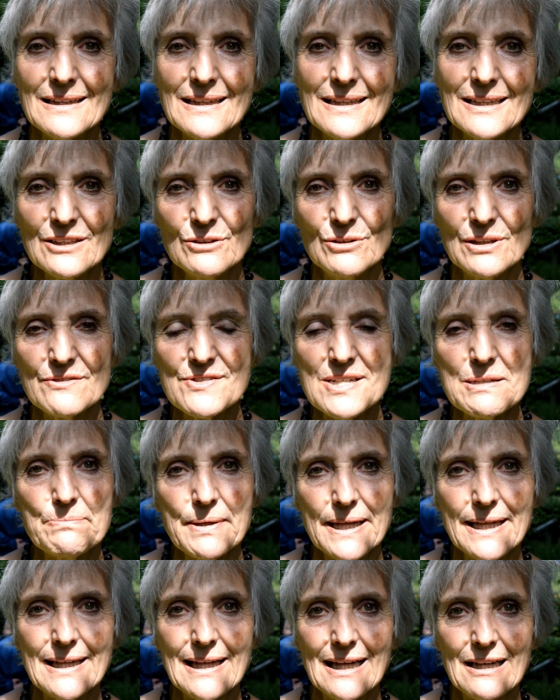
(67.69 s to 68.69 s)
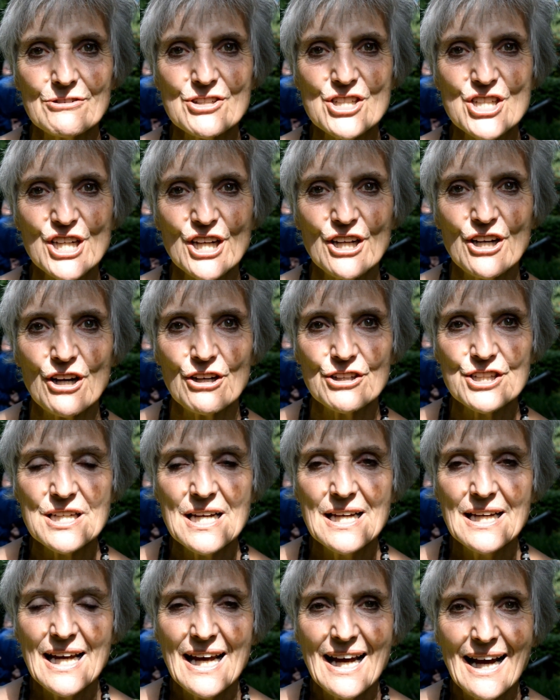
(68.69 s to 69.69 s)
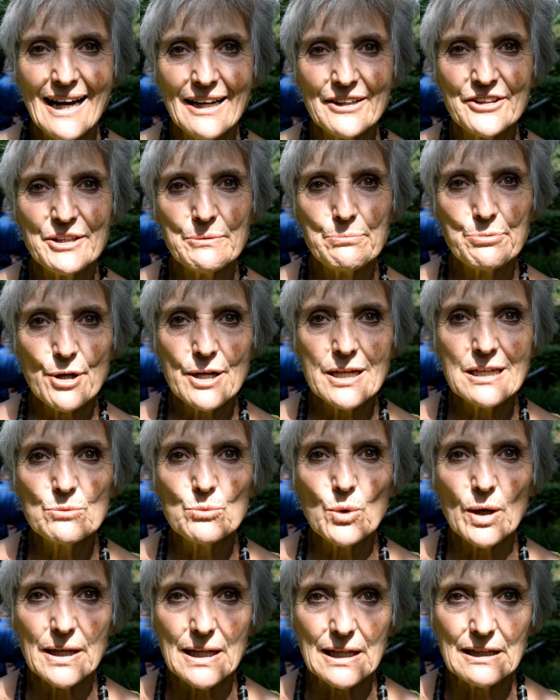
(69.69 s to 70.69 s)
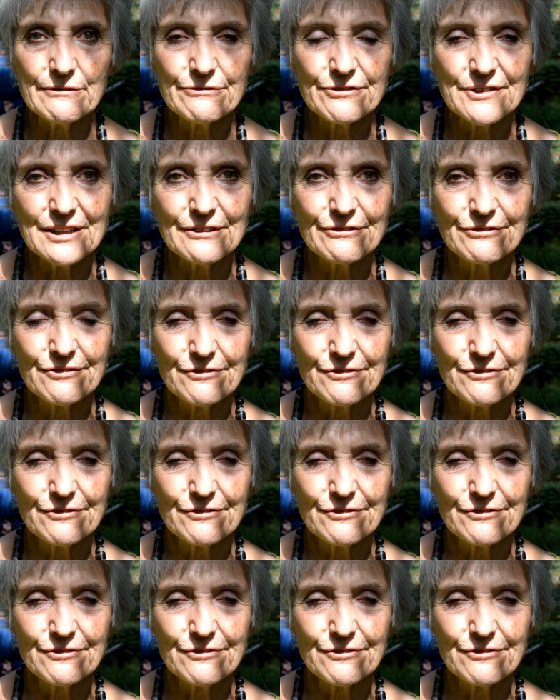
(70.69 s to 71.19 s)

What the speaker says: who lives in Bakehouse Yard, had the brainwave of